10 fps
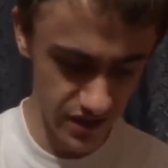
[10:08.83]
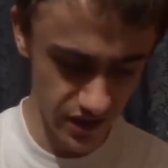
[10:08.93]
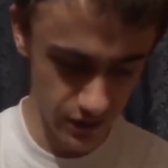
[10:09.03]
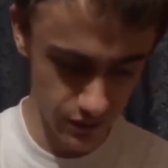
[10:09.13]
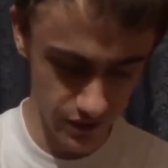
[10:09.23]

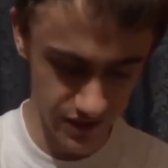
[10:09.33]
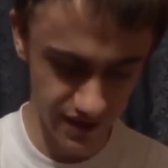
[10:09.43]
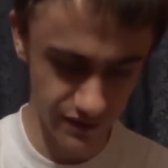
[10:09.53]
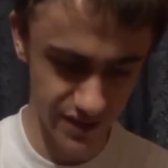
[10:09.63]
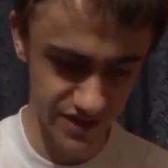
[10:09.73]
you know, the
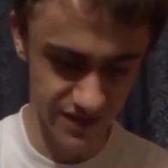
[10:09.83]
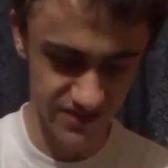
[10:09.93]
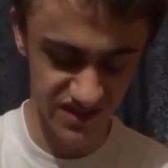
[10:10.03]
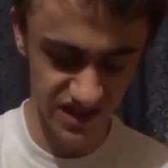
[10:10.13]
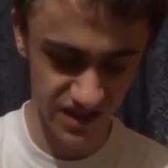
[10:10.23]
courage
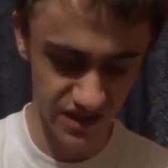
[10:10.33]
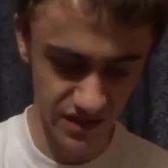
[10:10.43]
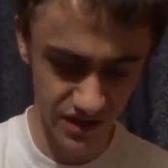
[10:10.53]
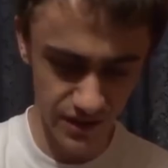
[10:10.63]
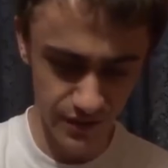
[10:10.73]
and the
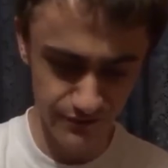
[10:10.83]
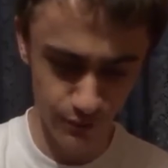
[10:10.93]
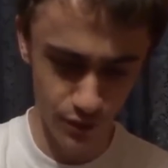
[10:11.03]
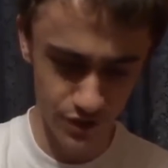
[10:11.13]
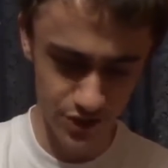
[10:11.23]

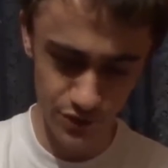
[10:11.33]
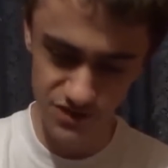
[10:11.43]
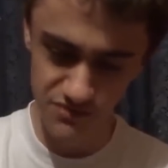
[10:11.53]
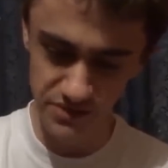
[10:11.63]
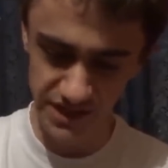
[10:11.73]
fortitude
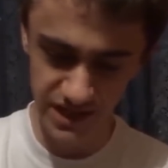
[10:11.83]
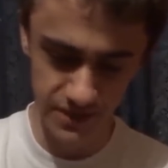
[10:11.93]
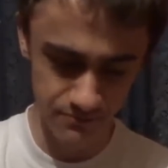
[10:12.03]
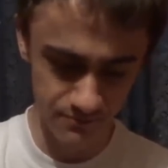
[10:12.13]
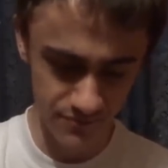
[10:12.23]
to be
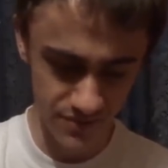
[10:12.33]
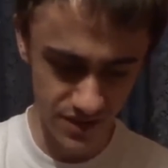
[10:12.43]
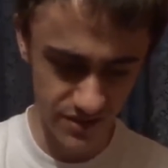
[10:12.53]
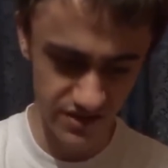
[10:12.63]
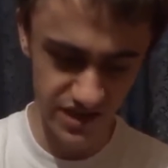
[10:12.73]

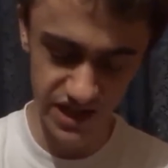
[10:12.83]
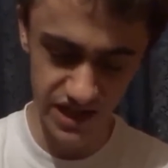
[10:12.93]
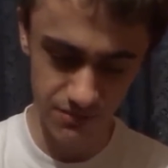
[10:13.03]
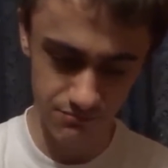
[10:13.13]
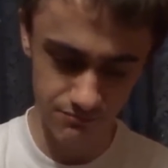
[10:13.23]
the